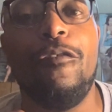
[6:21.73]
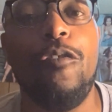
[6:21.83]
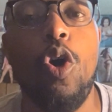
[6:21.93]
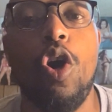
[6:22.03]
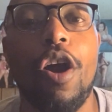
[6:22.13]

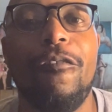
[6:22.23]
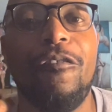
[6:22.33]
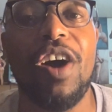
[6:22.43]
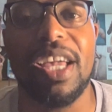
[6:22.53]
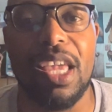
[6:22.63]
4
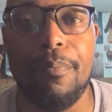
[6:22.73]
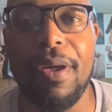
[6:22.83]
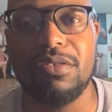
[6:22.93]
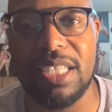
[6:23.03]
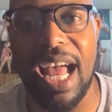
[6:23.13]
fucking
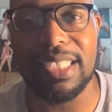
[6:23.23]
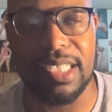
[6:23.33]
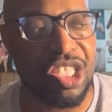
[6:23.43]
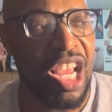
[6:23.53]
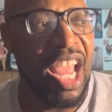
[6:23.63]
belts hostage?